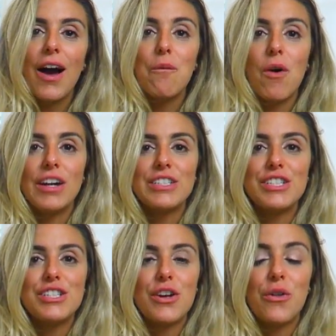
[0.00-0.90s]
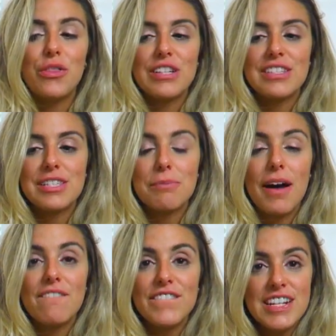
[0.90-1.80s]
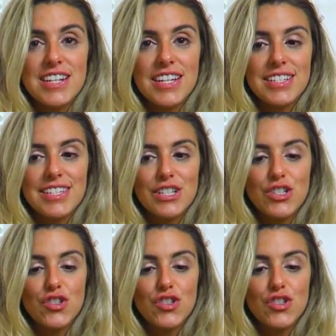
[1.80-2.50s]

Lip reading: wanted to know things about fitness.